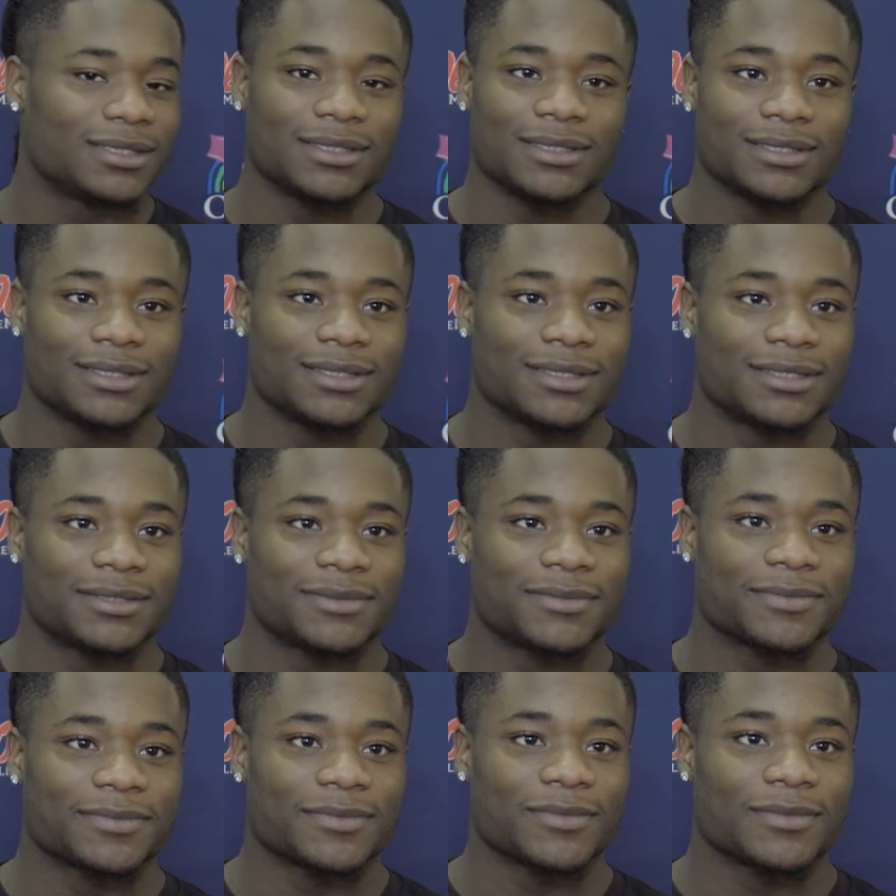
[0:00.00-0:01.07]
You grew up a
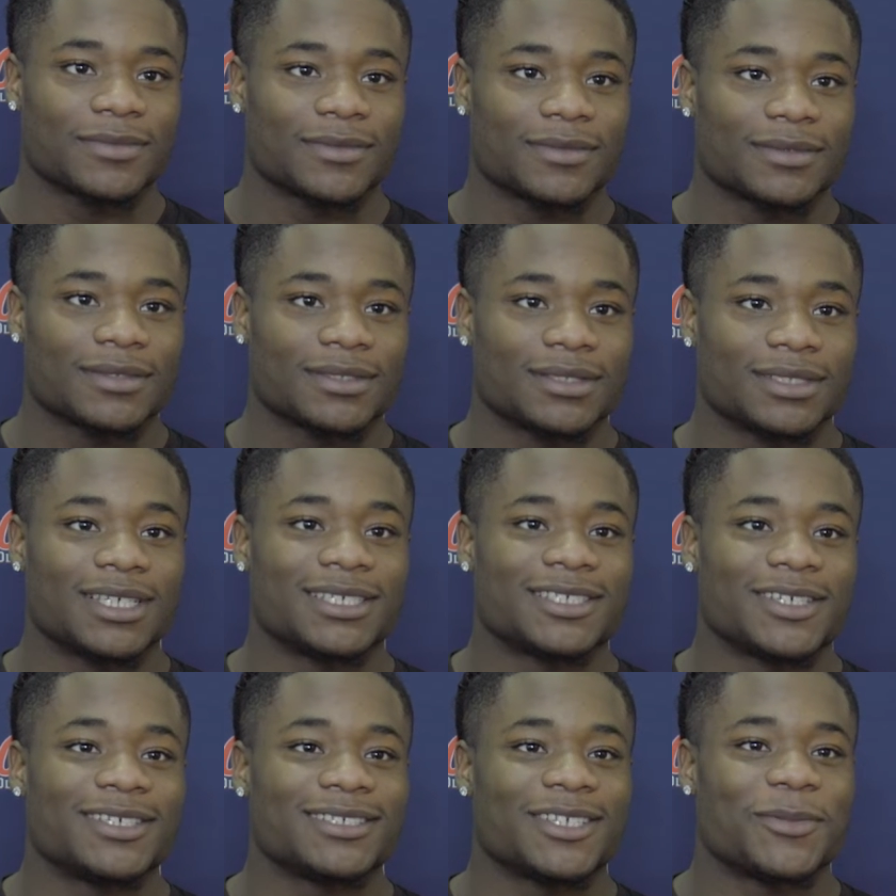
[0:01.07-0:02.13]
Cowboys fan, you said? Yes,
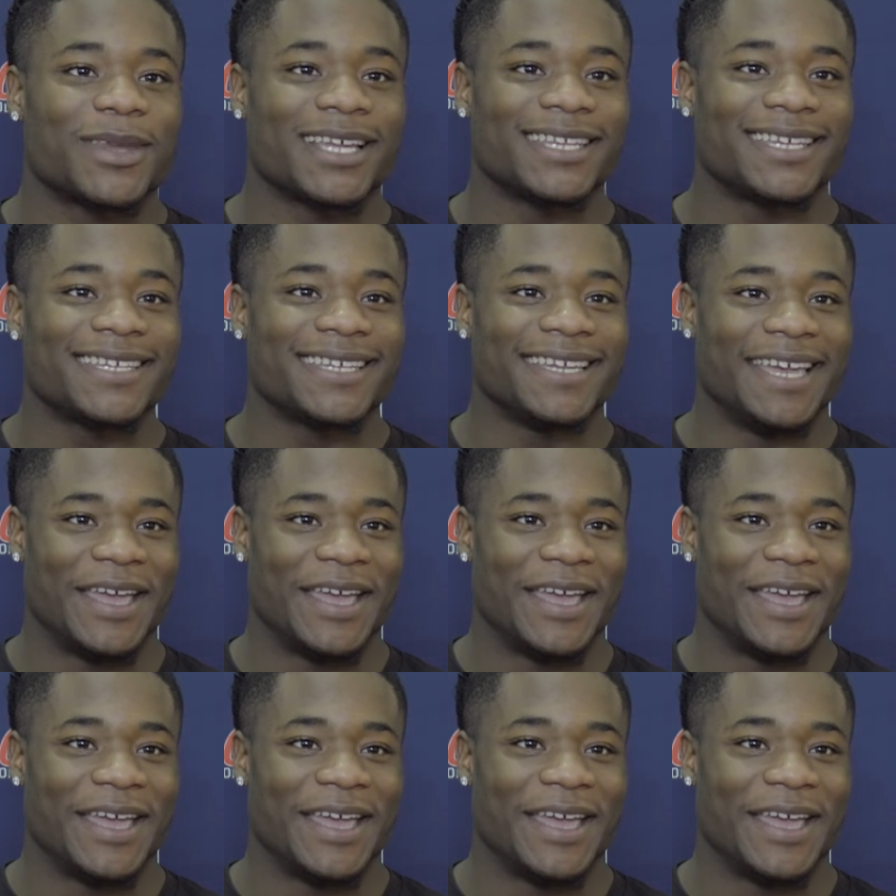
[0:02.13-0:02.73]
sir. Something like that.